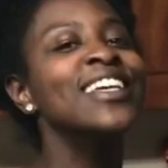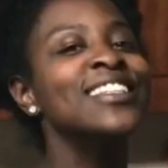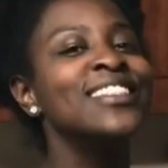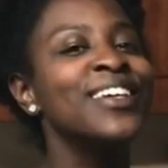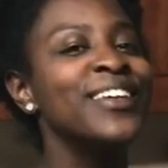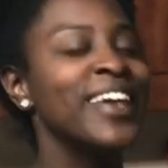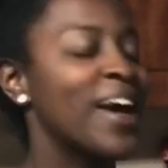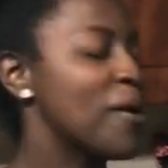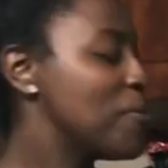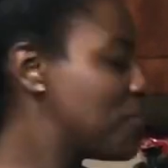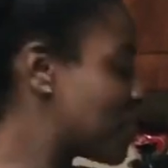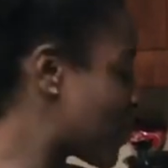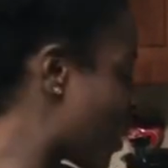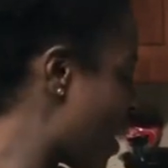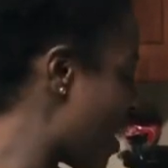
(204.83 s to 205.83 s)
So yeah,
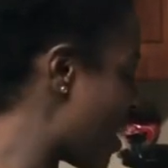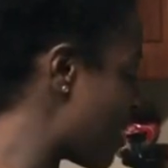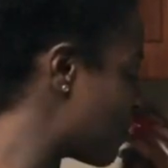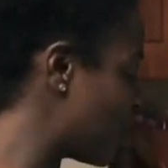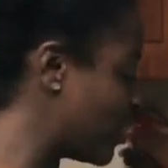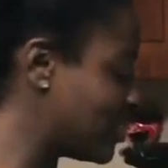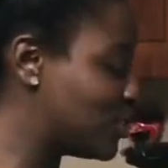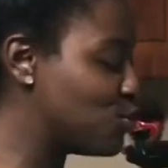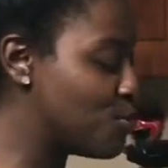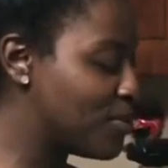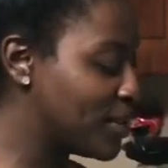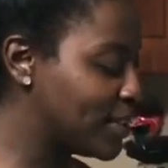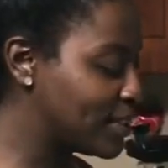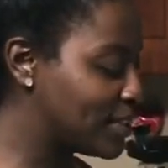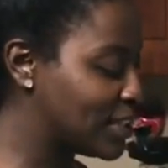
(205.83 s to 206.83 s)
I'm going to
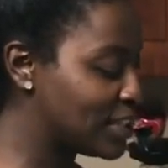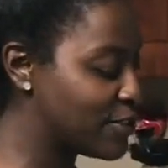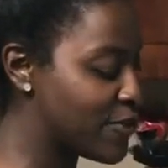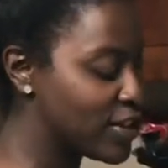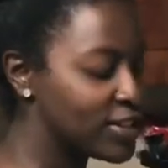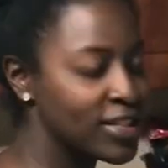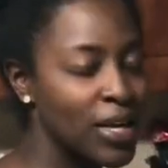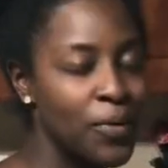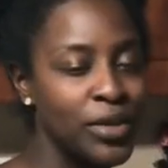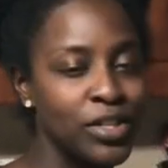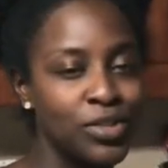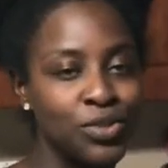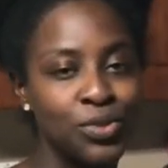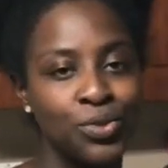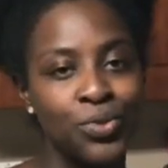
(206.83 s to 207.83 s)
place this. First thing I
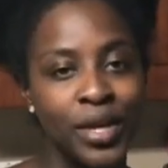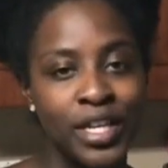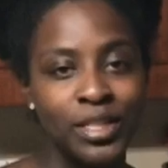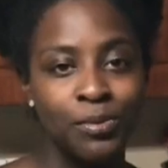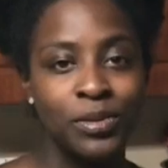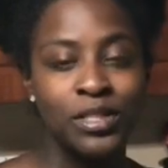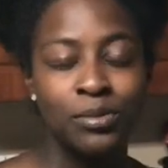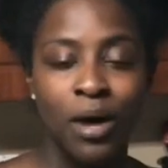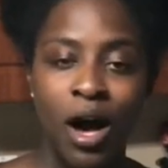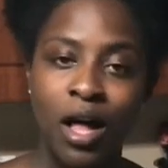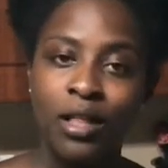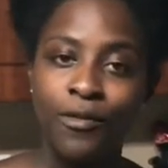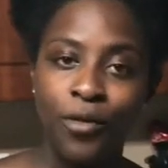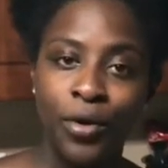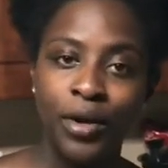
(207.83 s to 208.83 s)
want to do is put some
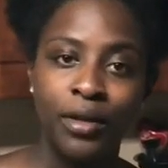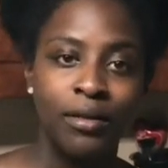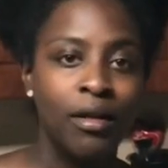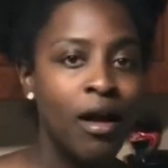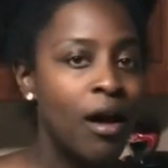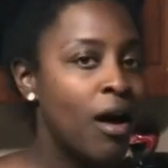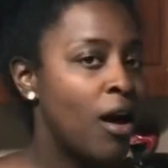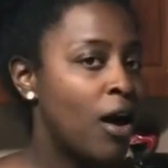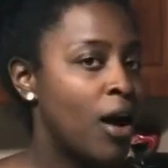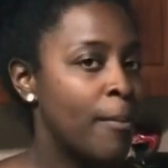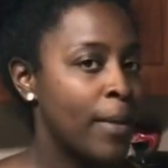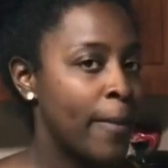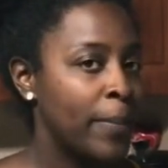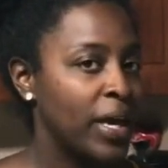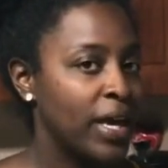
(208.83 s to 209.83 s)
olive oil on
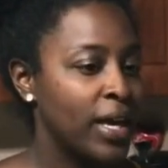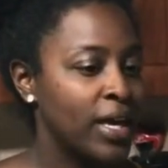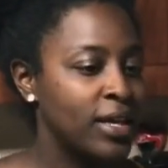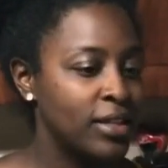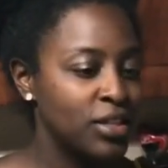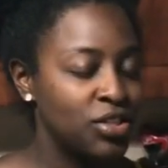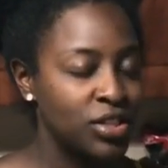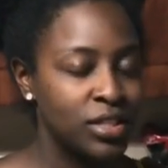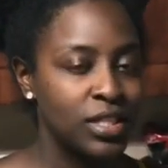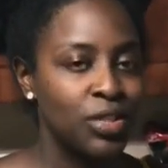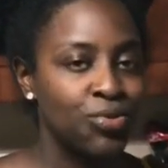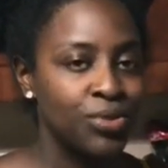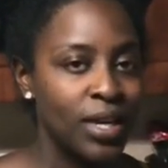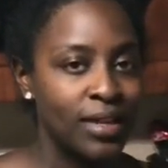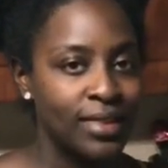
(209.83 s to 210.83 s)
my pan, just to
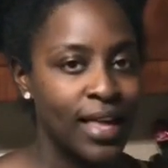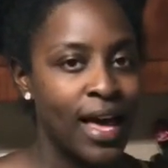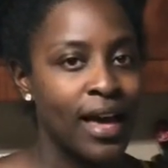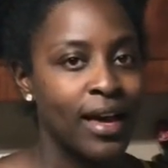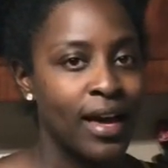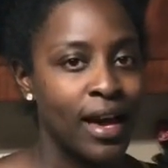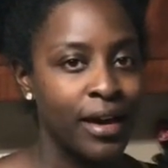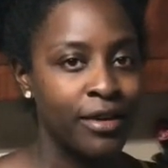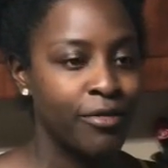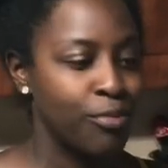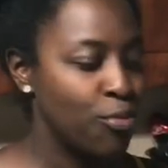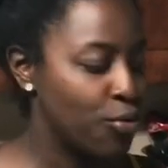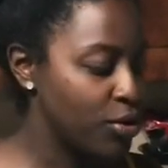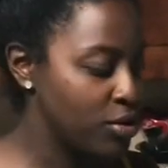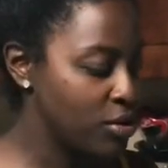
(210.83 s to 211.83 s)
create that kind of
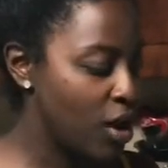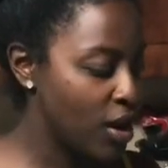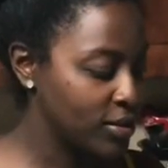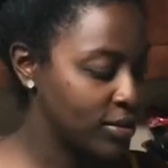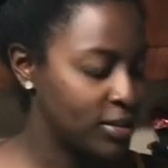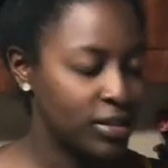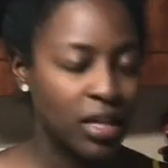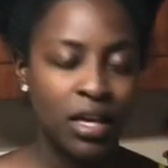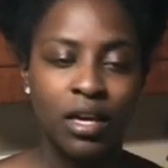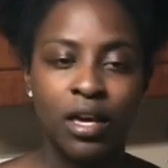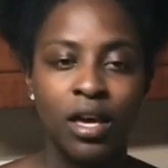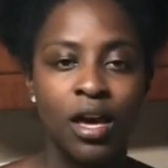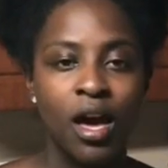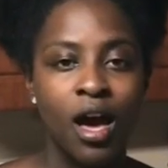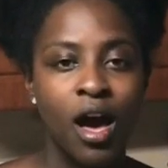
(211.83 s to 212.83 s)
more non-stick
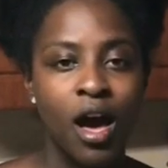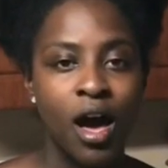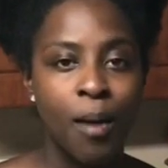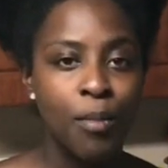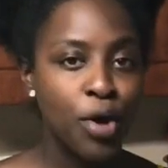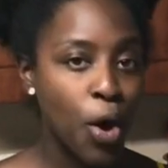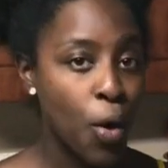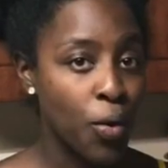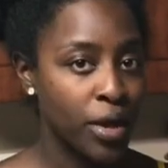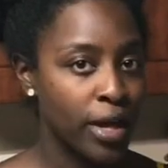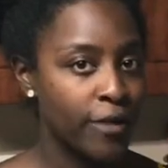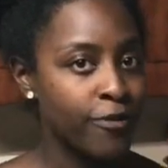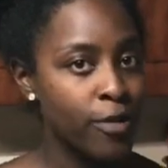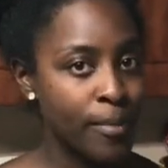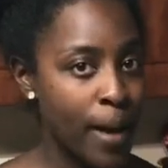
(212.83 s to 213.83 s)

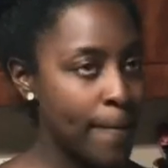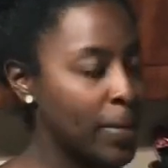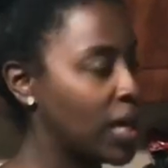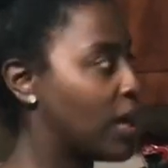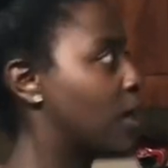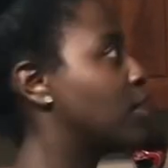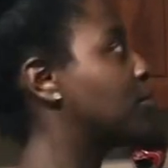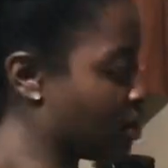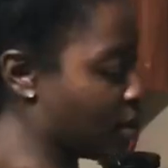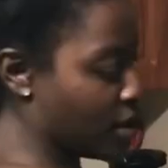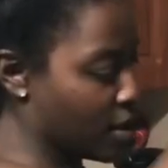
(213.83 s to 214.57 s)
coating for my pan.